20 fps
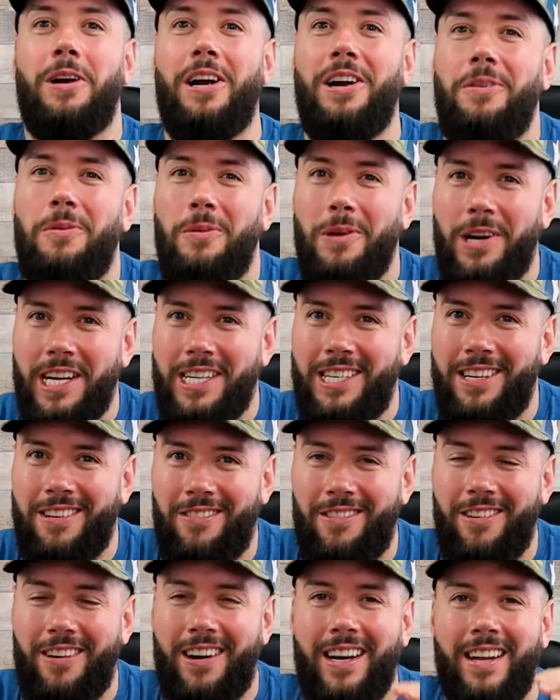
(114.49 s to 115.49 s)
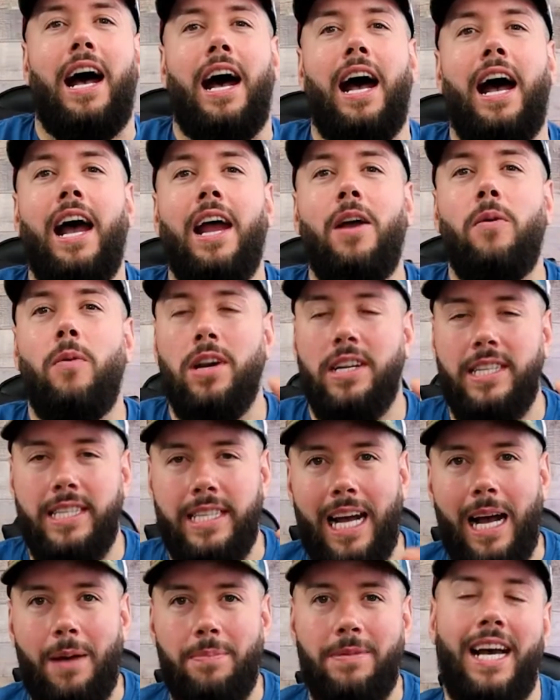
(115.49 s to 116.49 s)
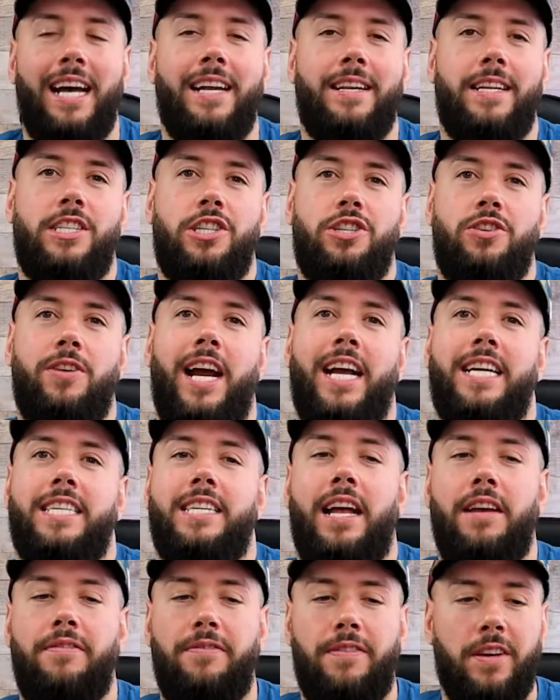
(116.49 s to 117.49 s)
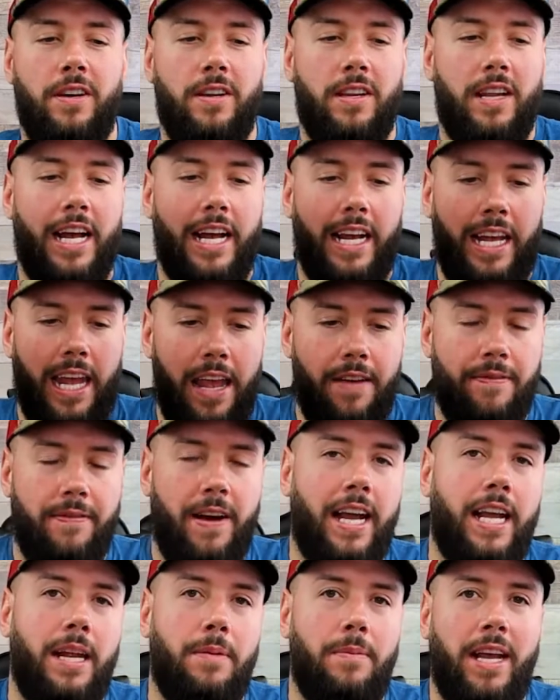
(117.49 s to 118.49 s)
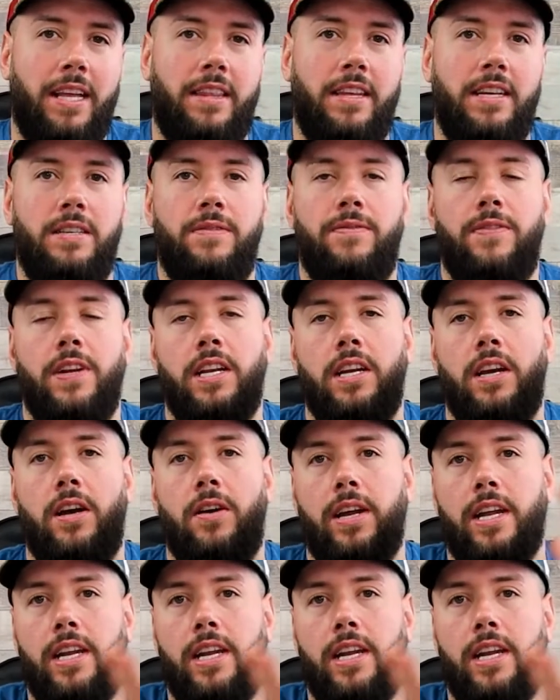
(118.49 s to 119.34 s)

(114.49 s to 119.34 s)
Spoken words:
We'll get you through it. I wanna stop that in its tracks, and I feel like if I can make this video,